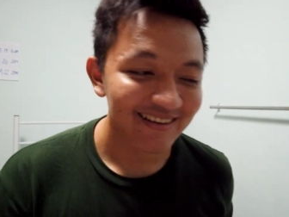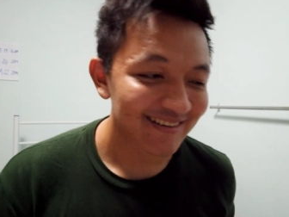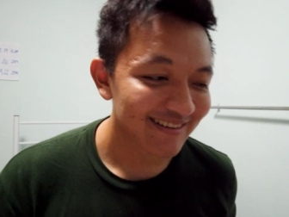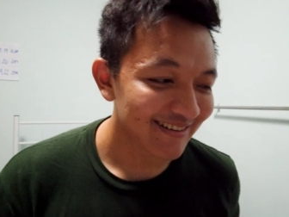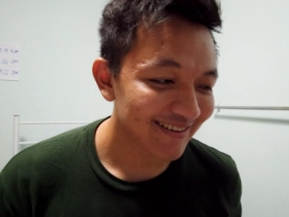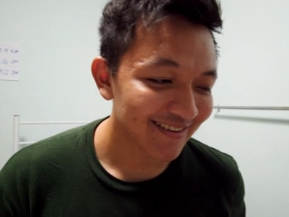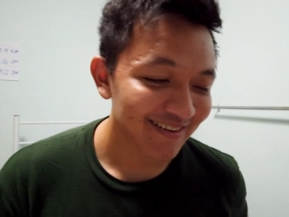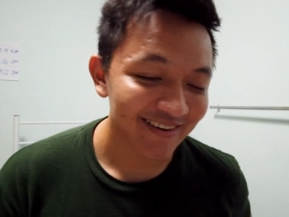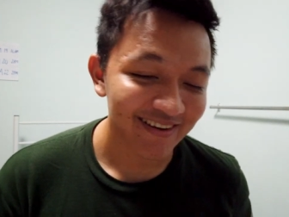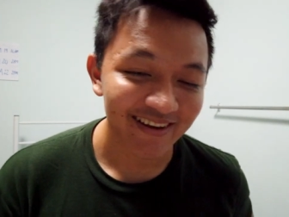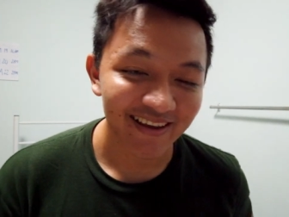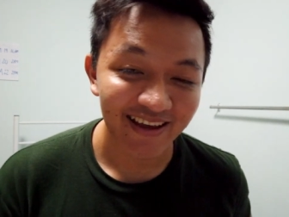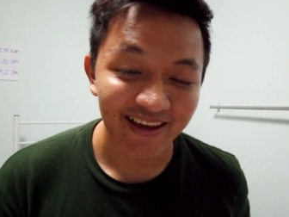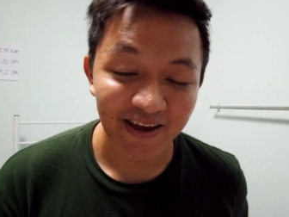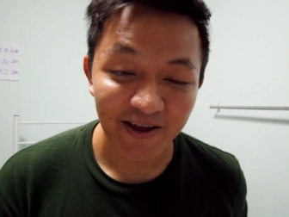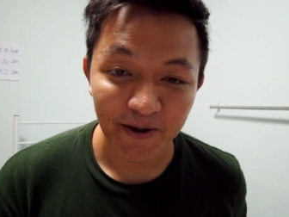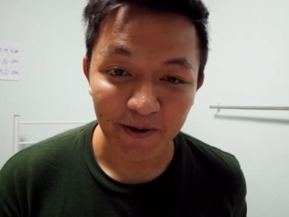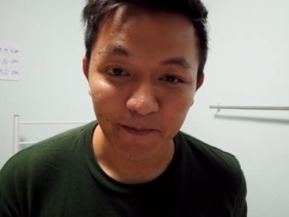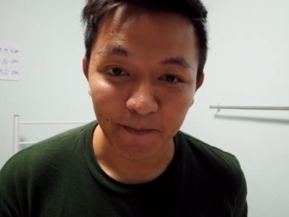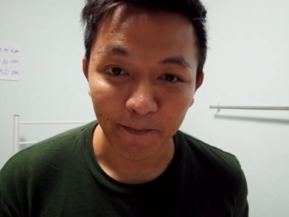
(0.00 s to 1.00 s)
So
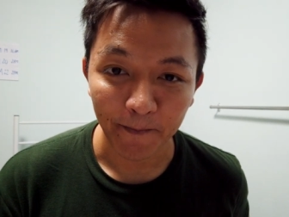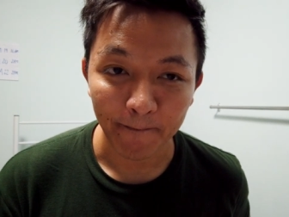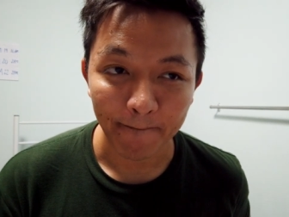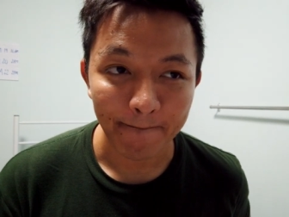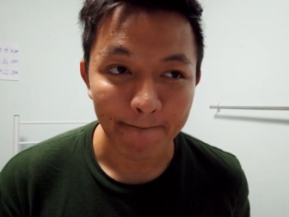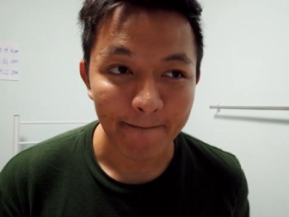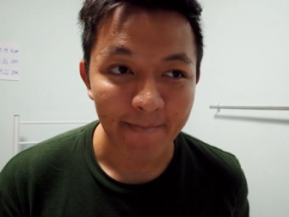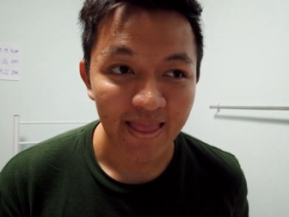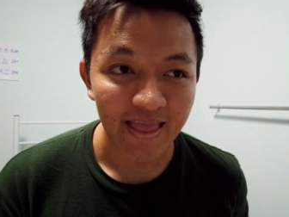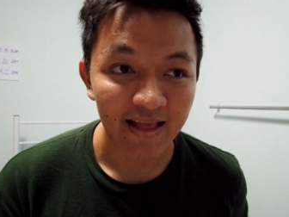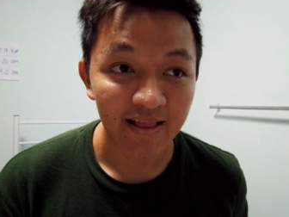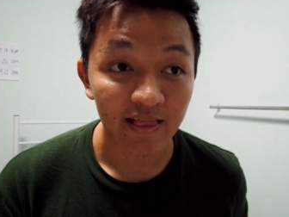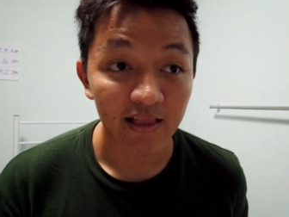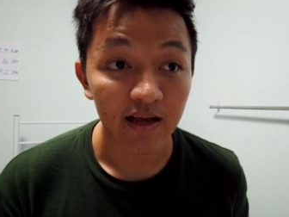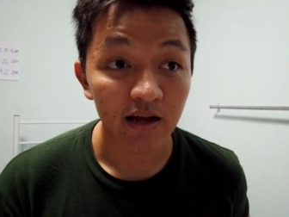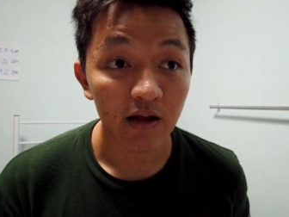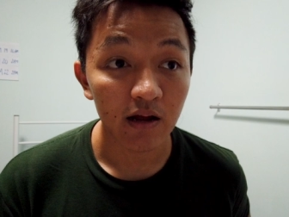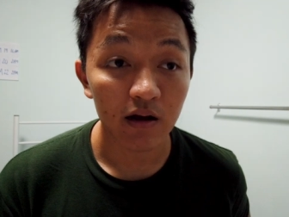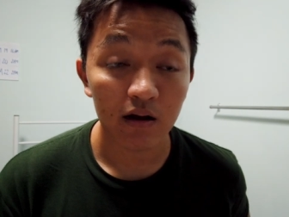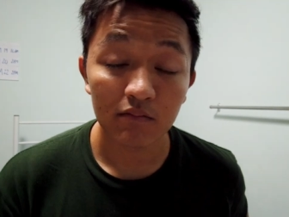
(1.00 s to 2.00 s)
yeah,
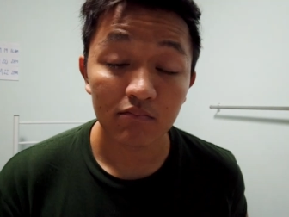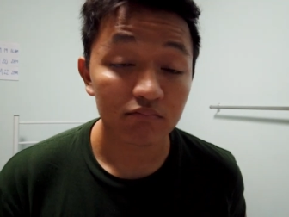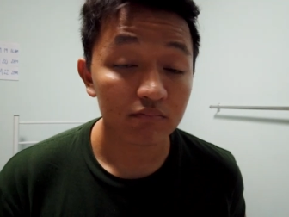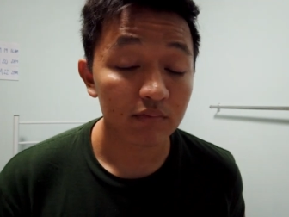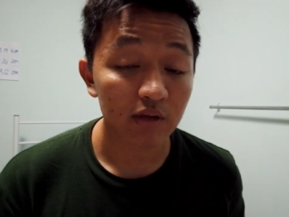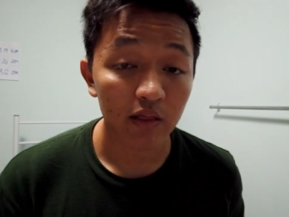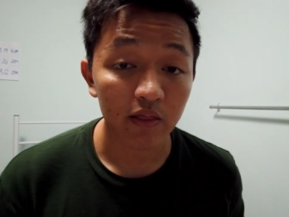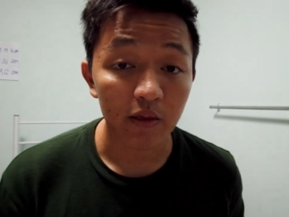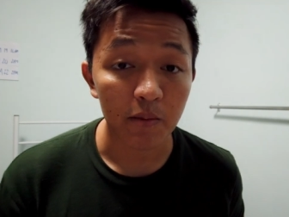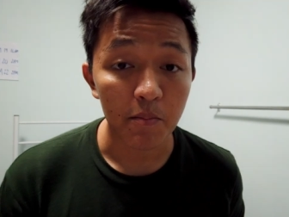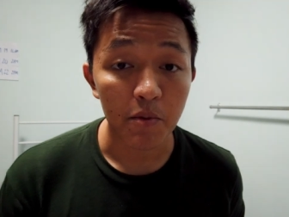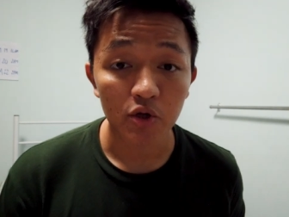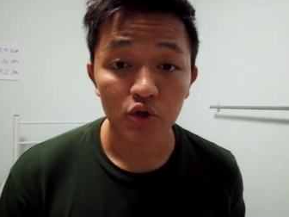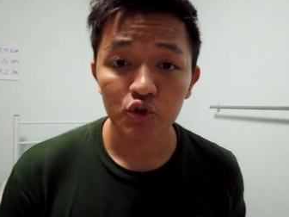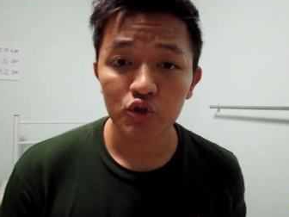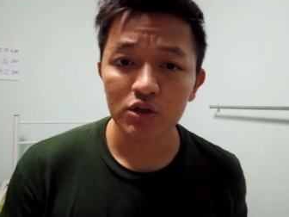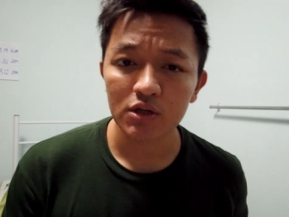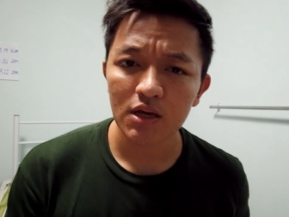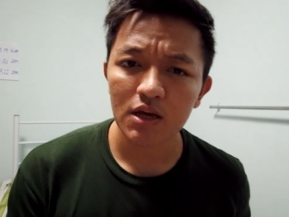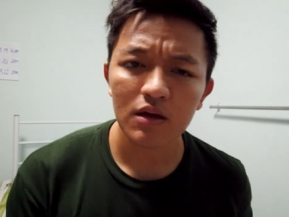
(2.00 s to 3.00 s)
nothing
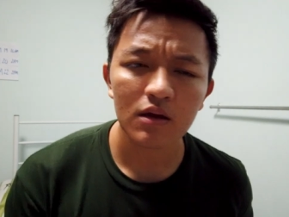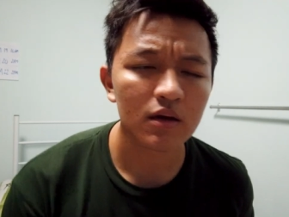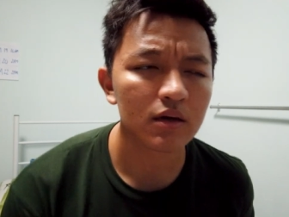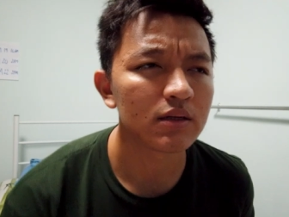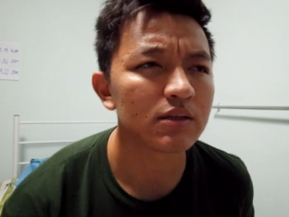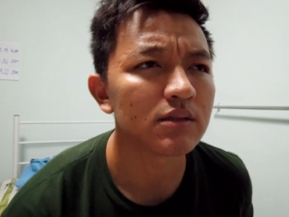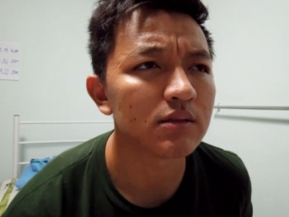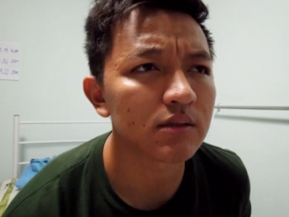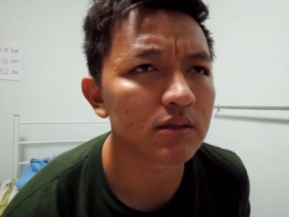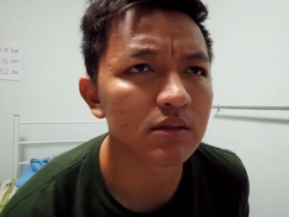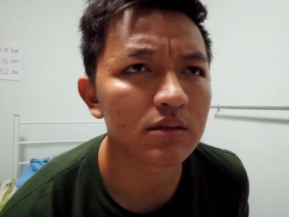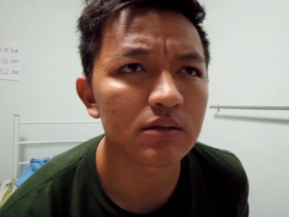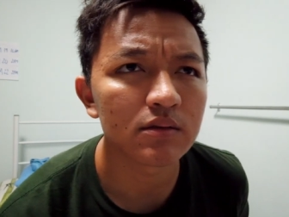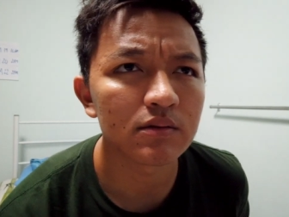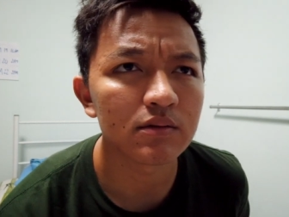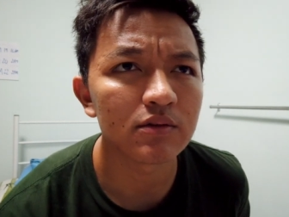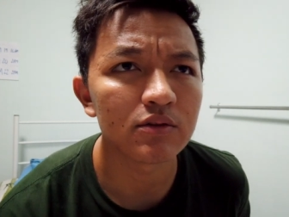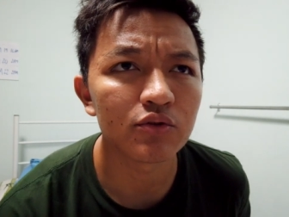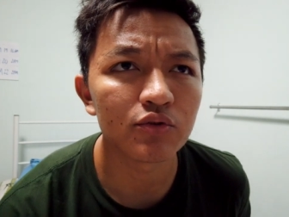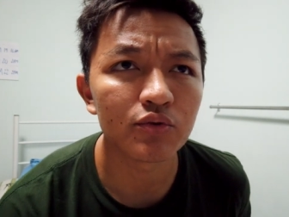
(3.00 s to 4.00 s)
much today. I
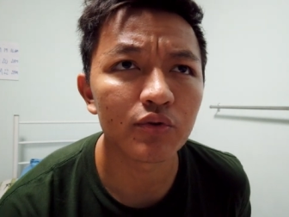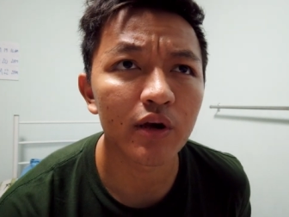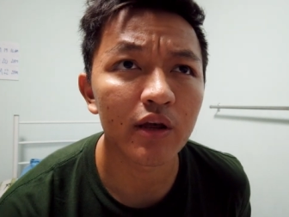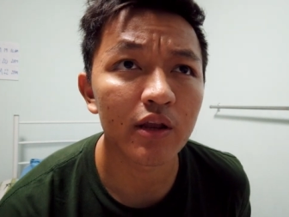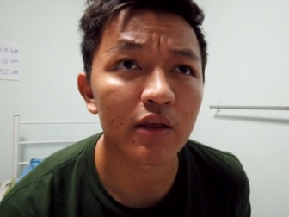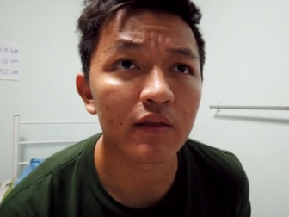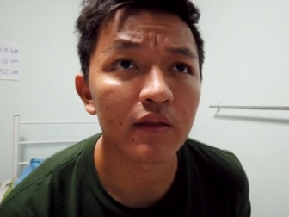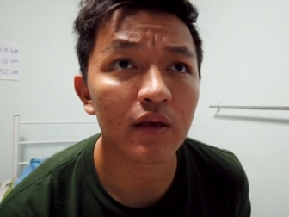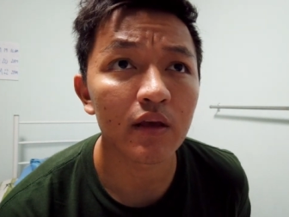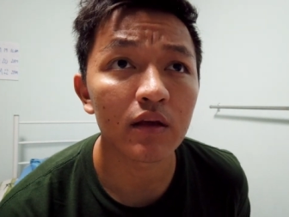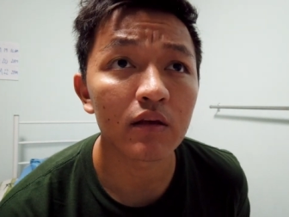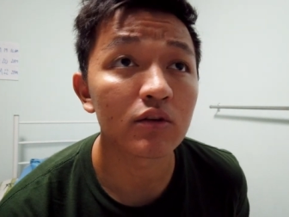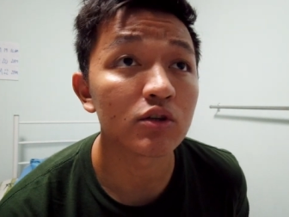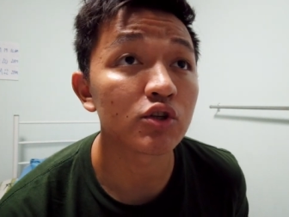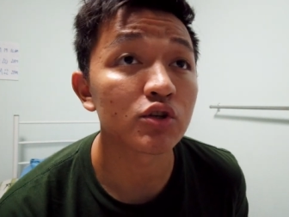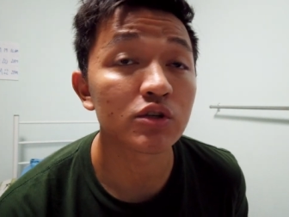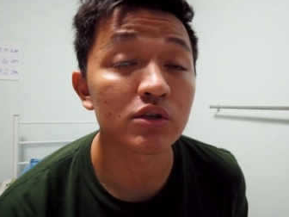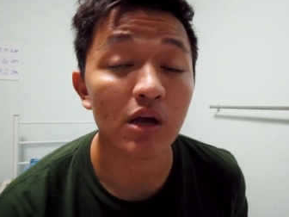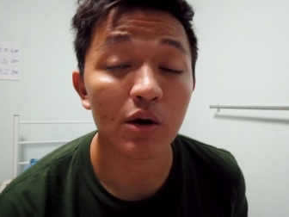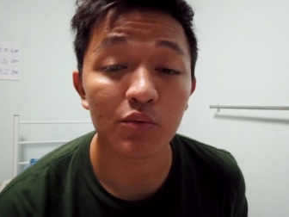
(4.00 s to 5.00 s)
didn't do anything.
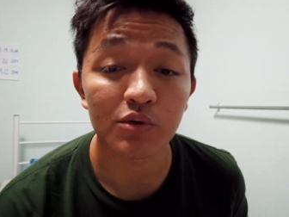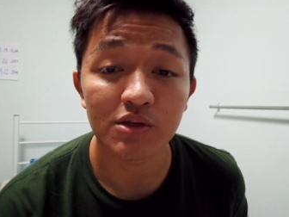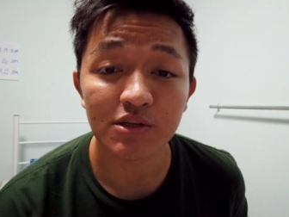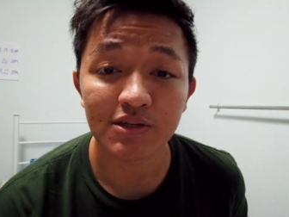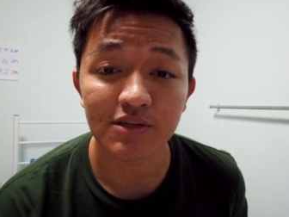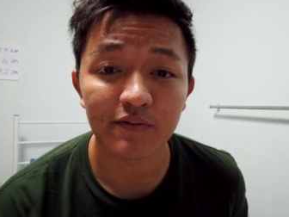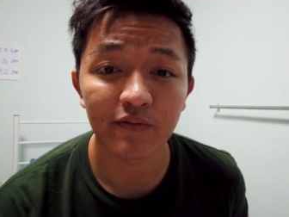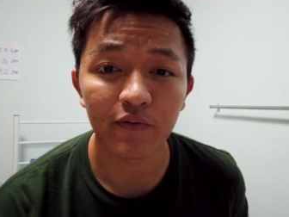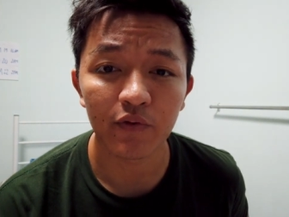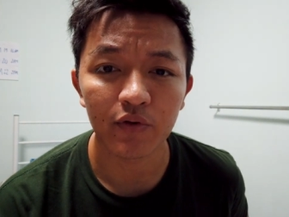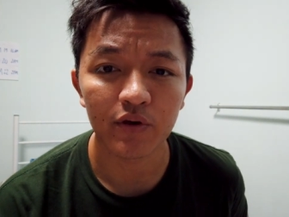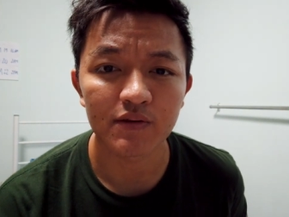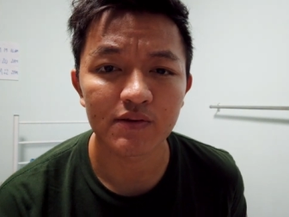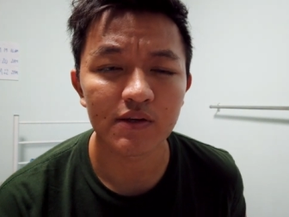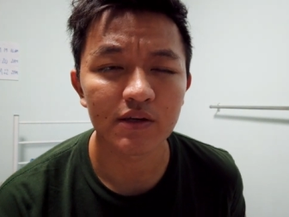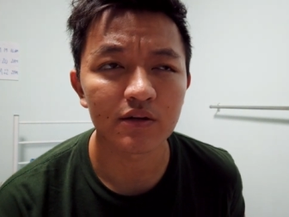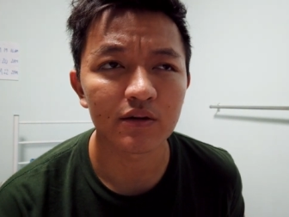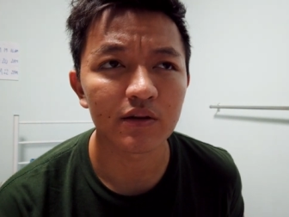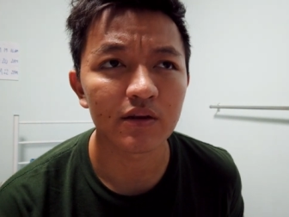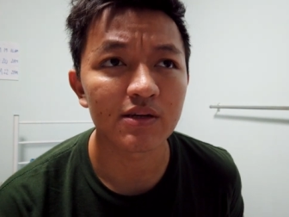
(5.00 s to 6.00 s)
I was just
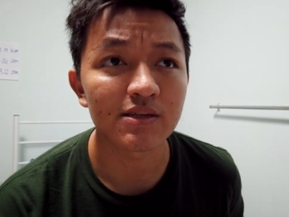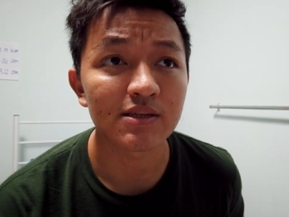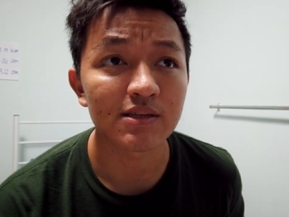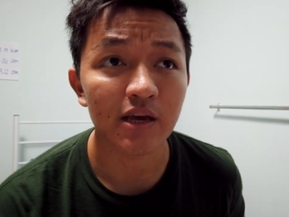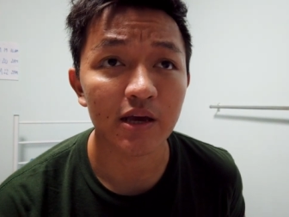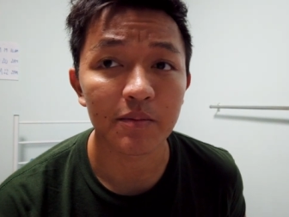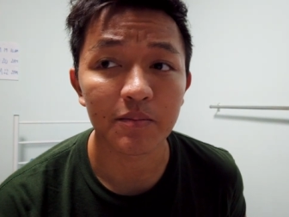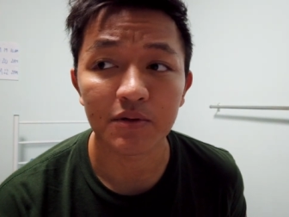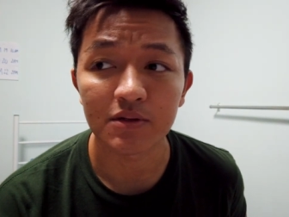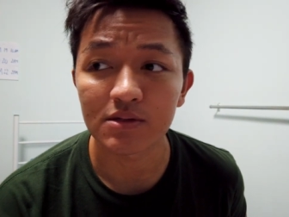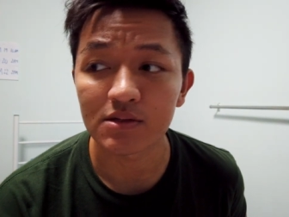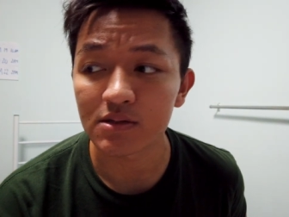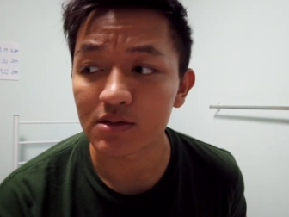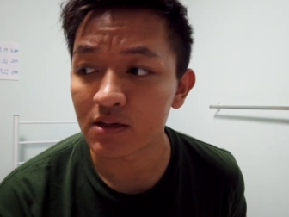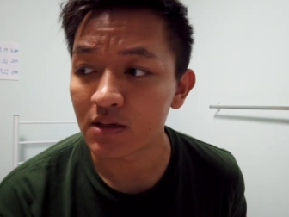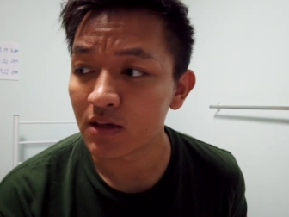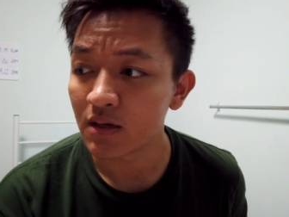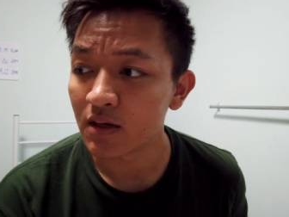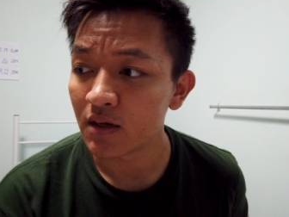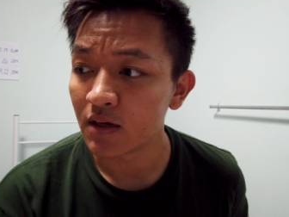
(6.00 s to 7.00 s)
focusing on the
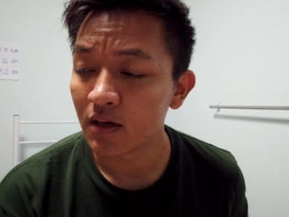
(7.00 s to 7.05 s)
assignments.